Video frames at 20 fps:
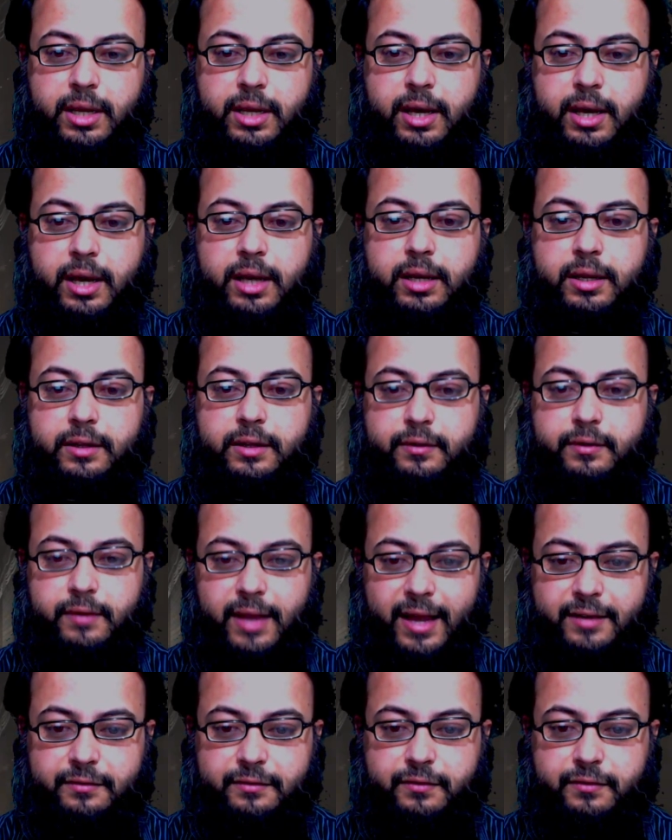
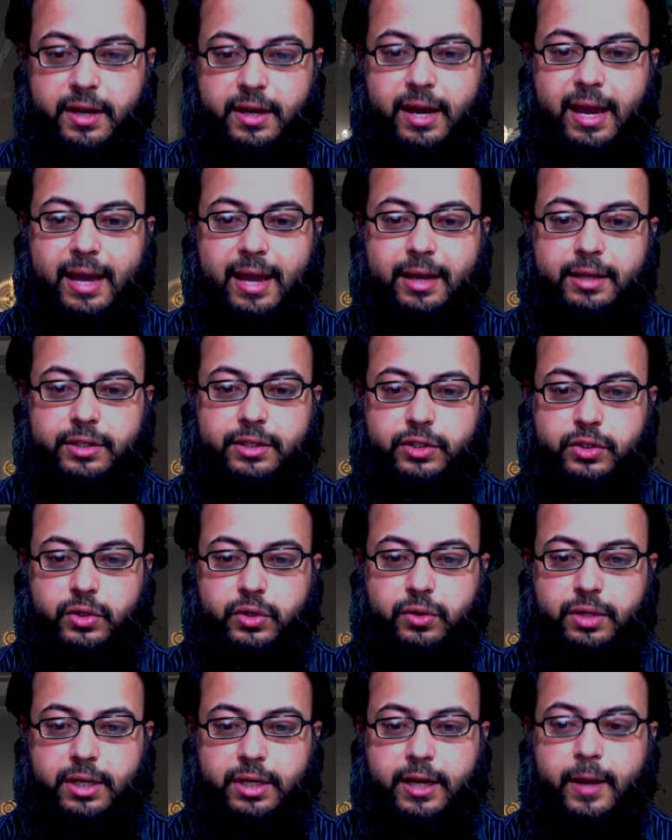Latvia and
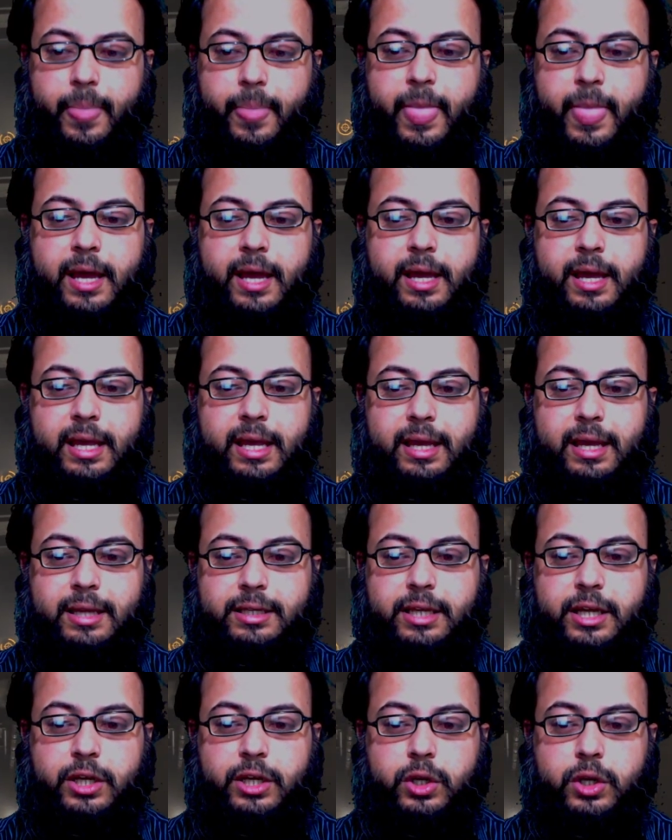Estonia. It
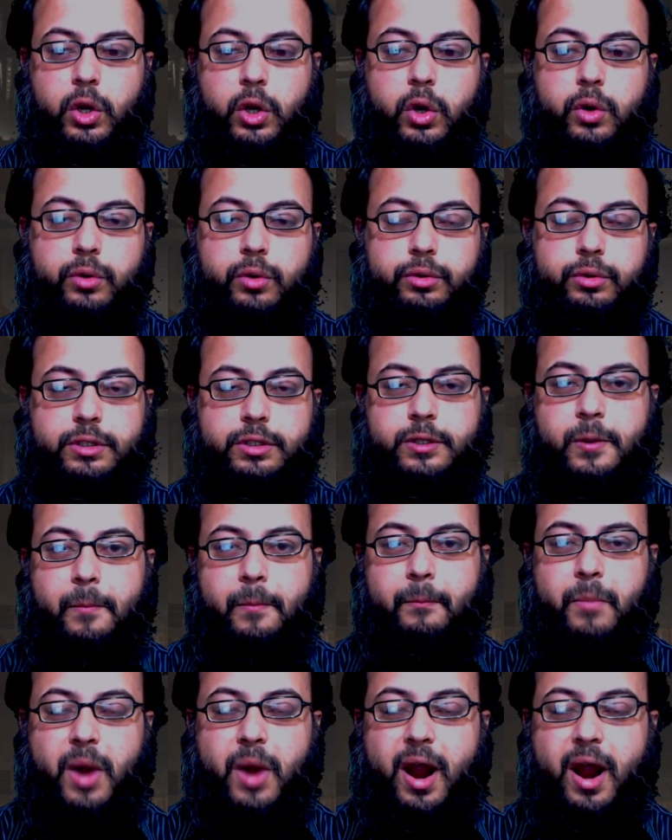includes
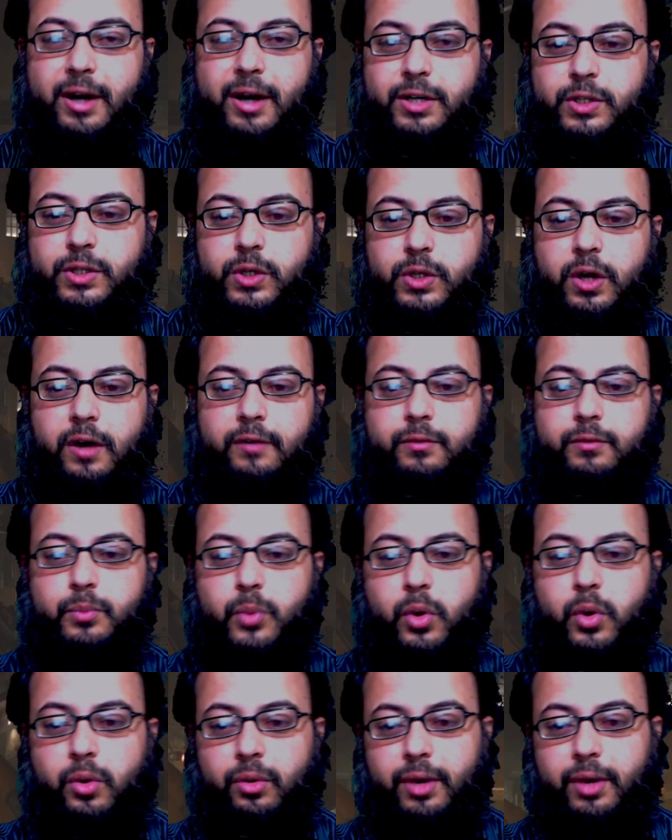parts of
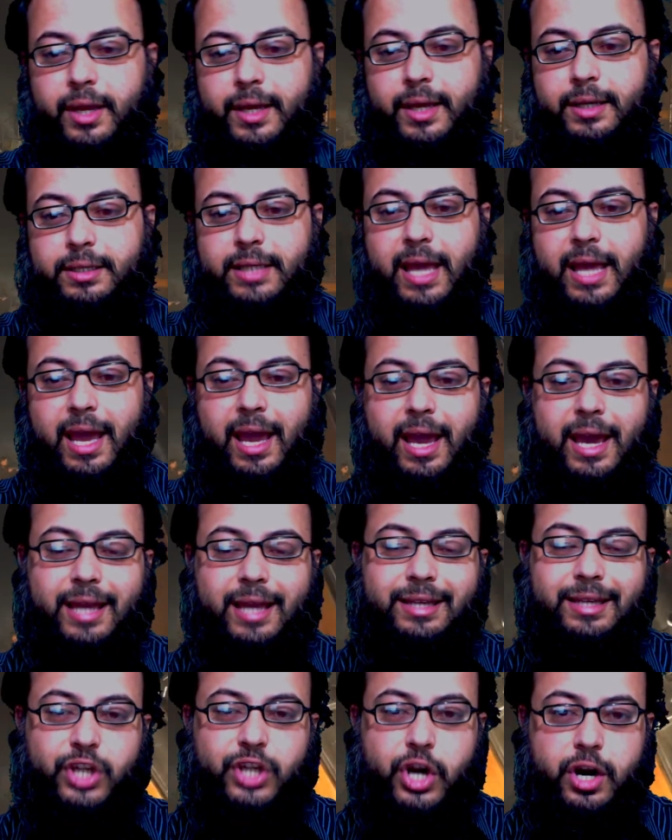Poland and
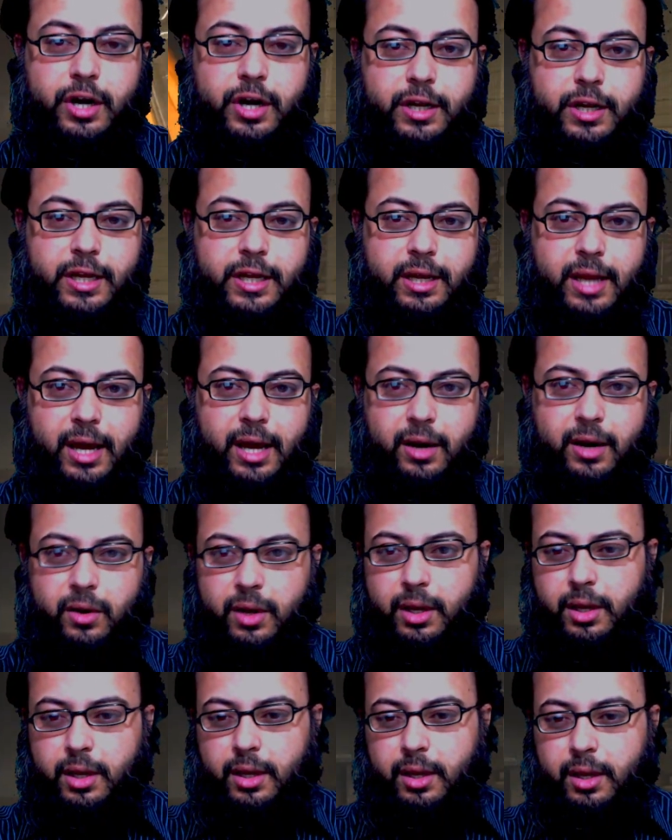Turkey. Now,
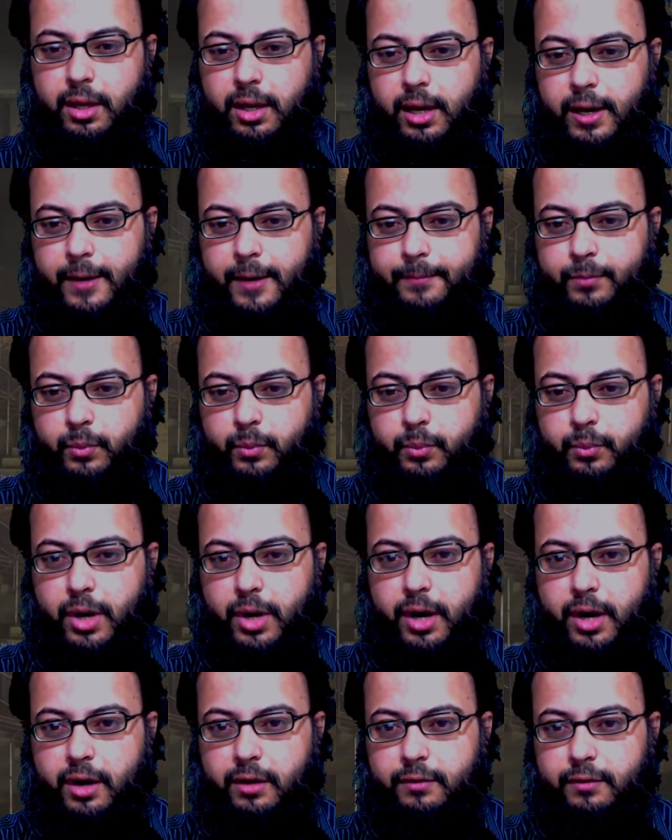part
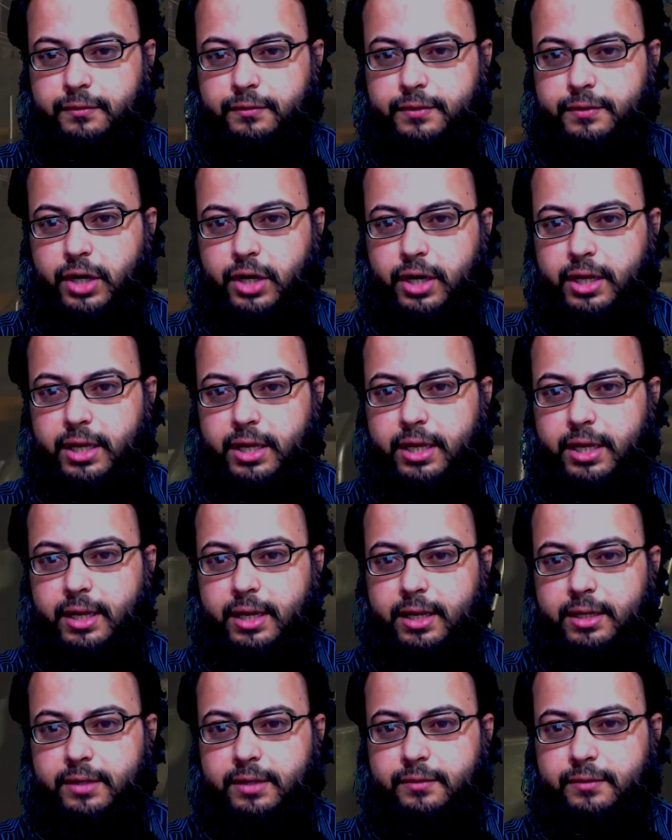of
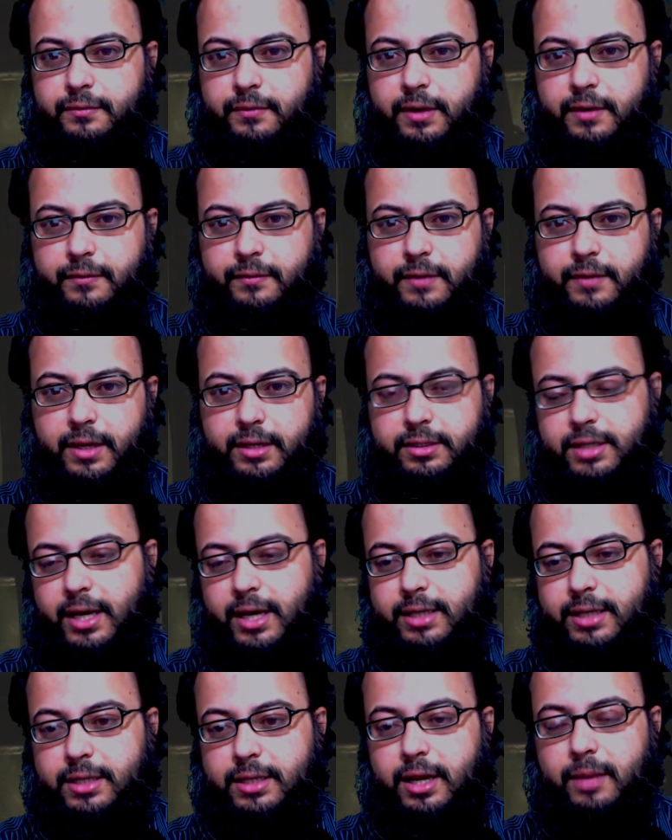Turkey, if it does
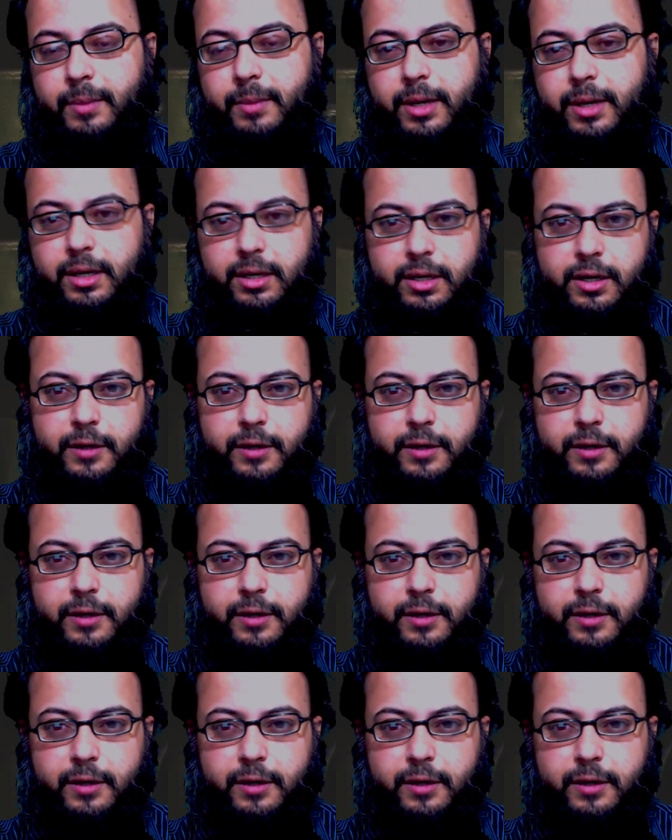come under